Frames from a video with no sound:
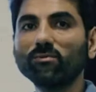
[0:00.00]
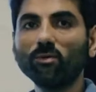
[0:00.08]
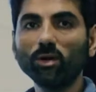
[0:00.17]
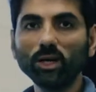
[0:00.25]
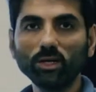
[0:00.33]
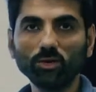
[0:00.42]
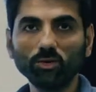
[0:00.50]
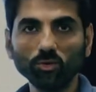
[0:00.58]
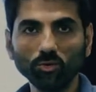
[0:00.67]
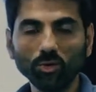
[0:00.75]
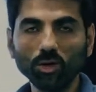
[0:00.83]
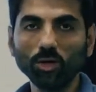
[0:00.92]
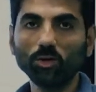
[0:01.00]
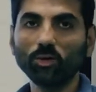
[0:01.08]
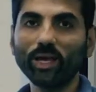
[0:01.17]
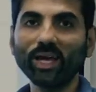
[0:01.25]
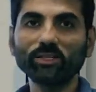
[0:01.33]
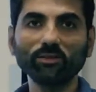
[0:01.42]
for it to
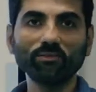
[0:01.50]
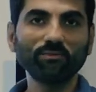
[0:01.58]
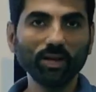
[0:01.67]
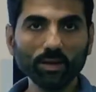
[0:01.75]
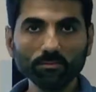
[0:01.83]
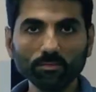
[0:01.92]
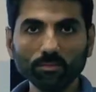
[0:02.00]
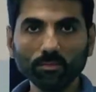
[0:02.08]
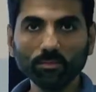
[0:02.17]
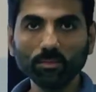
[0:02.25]
catch a flame.